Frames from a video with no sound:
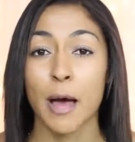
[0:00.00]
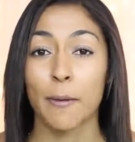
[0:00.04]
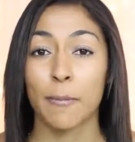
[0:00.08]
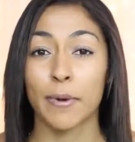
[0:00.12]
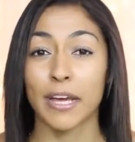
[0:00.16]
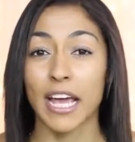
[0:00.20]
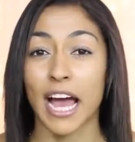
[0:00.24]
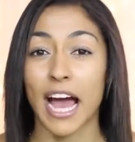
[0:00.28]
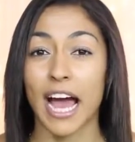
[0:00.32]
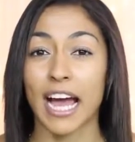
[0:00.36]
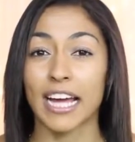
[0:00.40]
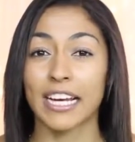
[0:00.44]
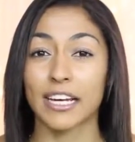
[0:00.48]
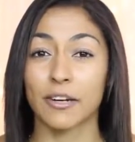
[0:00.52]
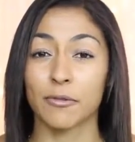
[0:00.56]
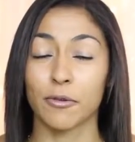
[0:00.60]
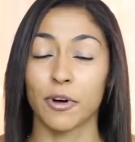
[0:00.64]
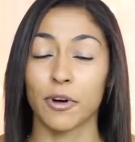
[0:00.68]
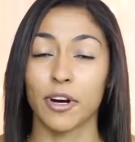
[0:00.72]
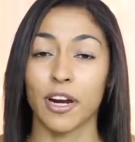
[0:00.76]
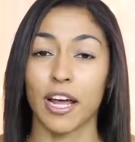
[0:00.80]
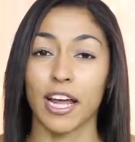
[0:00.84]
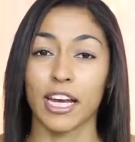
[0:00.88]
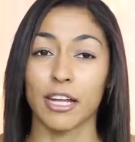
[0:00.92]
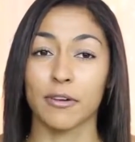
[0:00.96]
But yeah, I didn't
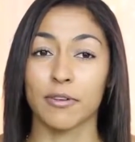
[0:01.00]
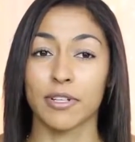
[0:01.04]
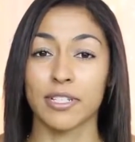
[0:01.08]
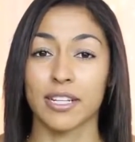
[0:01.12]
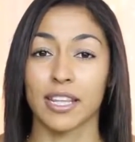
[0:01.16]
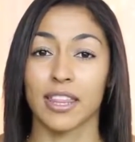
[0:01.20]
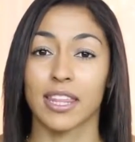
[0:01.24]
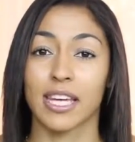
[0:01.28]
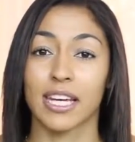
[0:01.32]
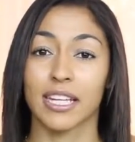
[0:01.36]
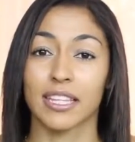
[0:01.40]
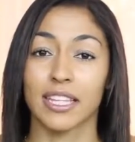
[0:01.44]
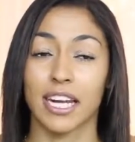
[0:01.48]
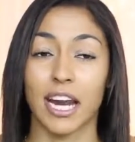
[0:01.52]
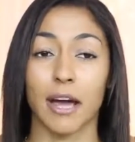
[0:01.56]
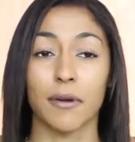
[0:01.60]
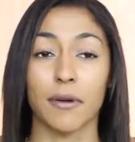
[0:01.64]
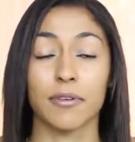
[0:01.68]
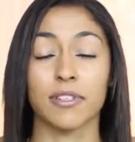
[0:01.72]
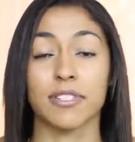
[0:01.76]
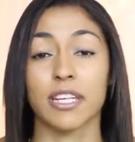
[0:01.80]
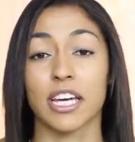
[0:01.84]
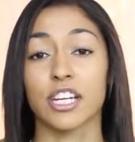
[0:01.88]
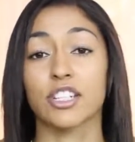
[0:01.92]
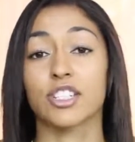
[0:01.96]
want anyone to think that I
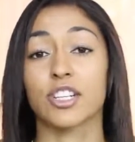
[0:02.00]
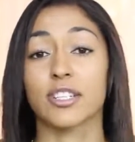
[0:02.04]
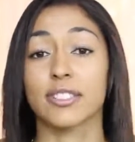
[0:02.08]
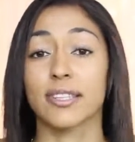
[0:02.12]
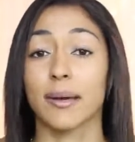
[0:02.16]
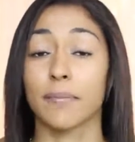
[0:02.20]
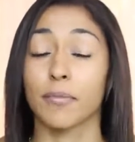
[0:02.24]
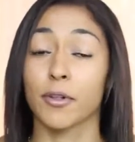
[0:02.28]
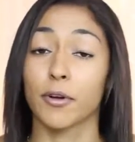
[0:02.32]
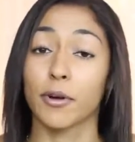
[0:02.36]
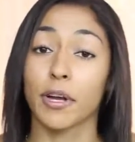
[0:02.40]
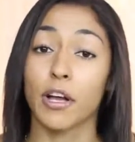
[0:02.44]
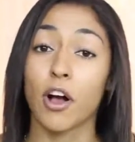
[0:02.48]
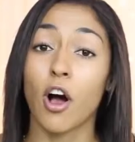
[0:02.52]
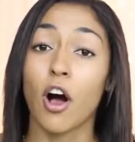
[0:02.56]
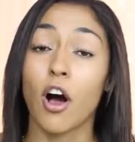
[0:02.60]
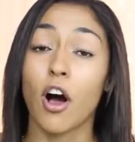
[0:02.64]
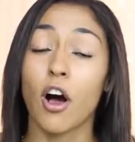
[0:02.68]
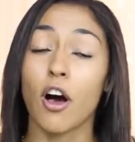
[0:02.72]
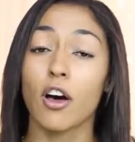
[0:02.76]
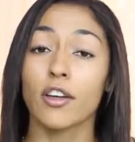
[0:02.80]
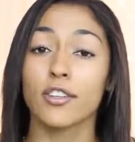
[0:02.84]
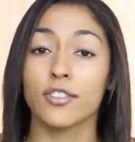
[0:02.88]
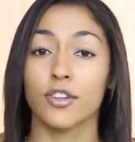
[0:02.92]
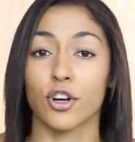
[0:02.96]
was like just uploading
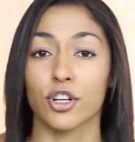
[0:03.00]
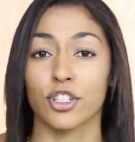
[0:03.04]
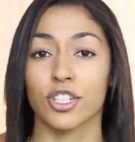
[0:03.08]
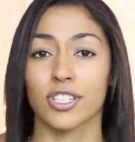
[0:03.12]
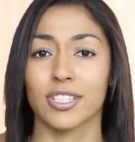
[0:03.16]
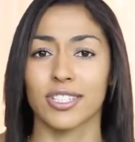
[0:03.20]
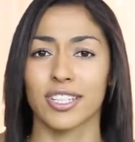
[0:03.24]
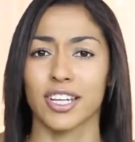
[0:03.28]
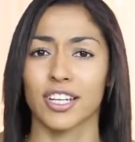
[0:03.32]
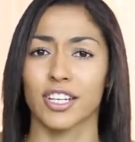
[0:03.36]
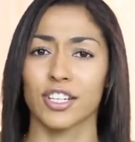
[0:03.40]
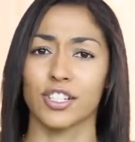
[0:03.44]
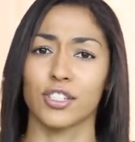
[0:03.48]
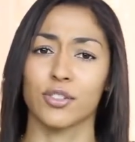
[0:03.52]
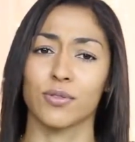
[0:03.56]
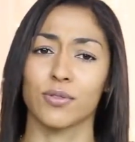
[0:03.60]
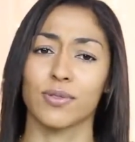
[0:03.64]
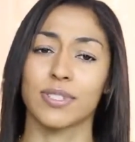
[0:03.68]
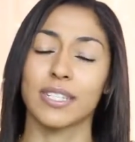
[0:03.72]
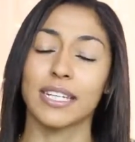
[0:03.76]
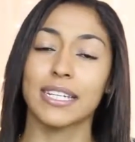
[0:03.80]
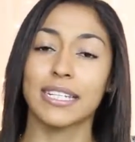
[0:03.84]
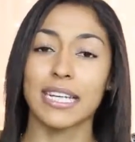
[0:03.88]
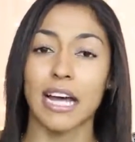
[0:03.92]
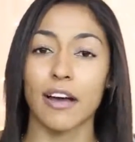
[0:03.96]
hauls or just gonna do
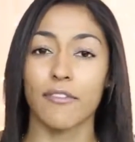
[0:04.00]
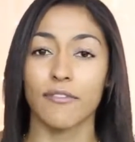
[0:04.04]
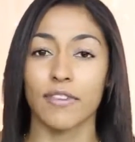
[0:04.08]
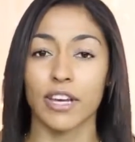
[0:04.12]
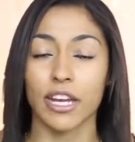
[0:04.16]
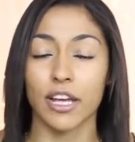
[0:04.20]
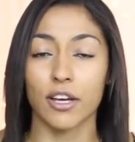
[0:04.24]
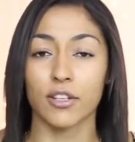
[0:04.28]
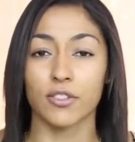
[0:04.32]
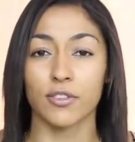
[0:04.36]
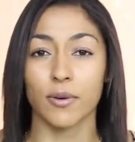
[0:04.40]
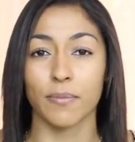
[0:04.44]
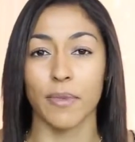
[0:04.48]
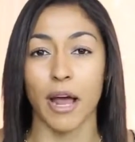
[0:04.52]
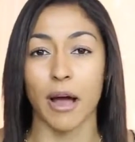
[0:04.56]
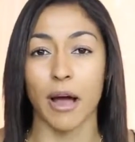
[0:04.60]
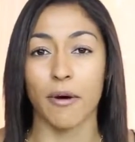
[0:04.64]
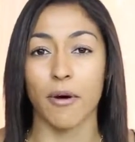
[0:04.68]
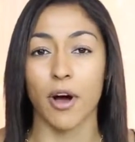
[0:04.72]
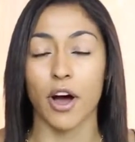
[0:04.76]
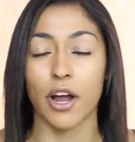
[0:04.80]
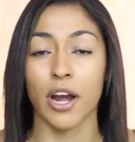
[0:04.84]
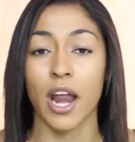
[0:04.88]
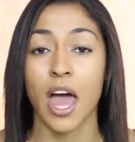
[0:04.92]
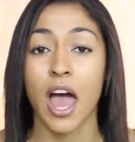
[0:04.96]
sit down videos from
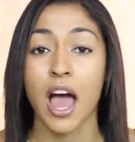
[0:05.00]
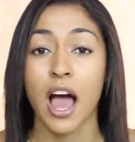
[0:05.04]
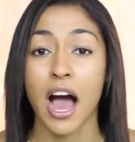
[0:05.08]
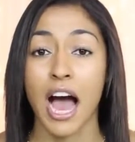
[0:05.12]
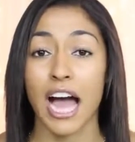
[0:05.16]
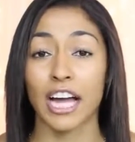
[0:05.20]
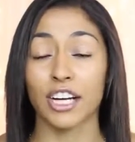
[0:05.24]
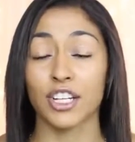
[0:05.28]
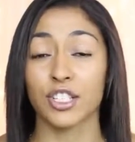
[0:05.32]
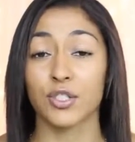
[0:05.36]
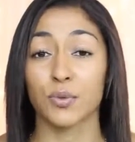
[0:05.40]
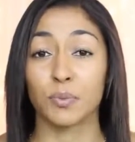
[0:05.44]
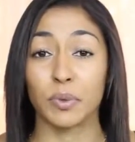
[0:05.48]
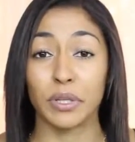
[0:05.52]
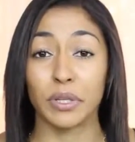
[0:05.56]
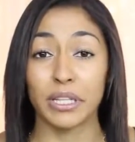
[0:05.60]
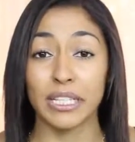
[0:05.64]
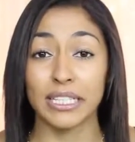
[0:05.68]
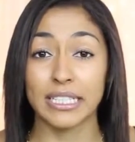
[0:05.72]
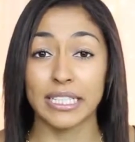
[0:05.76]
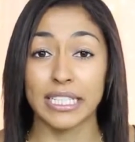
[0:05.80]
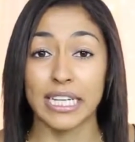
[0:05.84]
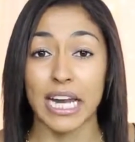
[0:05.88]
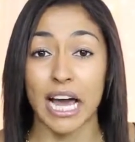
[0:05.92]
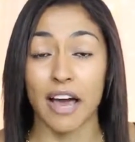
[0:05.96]
now on. I just
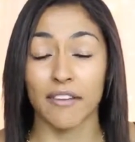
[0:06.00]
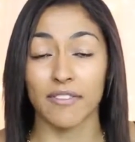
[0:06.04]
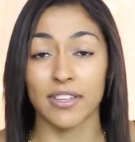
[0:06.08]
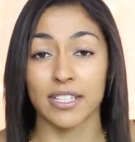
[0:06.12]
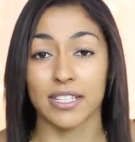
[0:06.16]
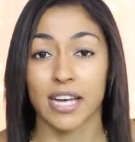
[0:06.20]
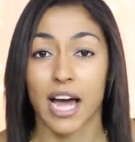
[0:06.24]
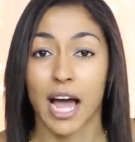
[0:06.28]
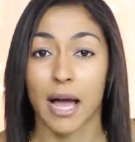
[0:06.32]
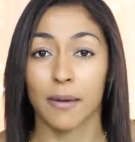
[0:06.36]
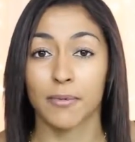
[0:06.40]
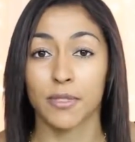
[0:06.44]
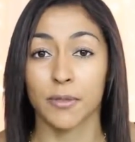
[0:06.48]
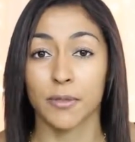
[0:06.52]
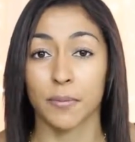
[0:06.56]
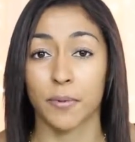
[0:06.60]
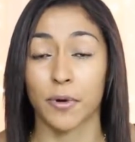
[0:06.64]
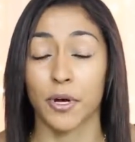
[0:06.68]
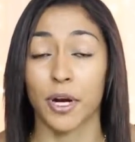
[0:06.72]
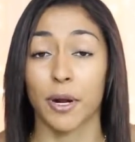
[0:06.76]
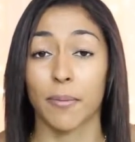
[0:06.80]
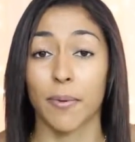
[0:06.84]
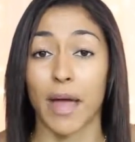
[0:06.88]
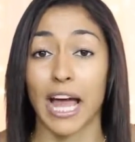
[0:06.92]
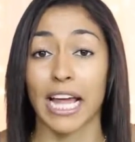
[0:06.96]
really didn't have the time to
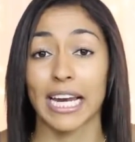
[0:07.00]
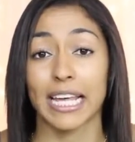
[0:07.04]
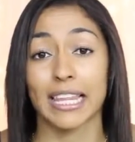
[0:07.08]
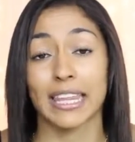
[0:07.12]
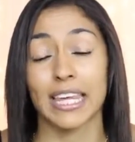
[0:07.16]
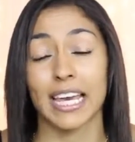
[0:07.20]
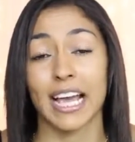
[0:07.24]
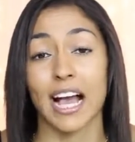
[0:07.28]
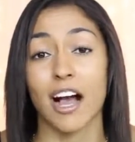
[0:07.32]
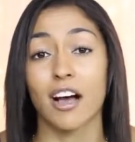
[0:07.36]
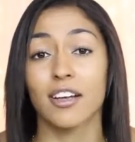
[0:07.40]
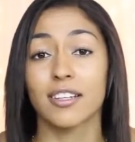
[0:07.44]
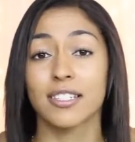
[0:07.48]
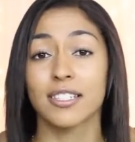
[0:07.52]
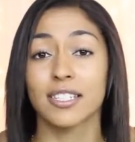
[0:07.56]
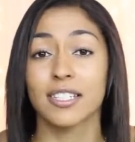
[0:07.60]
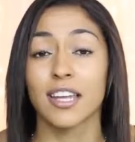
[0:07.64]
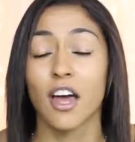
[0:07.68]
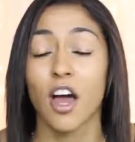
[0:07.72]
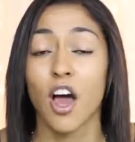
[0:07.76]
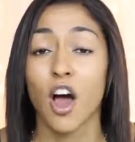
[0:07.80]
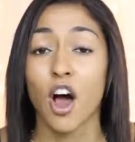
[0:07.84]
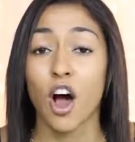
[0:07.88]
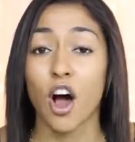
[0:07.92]
put up anything else.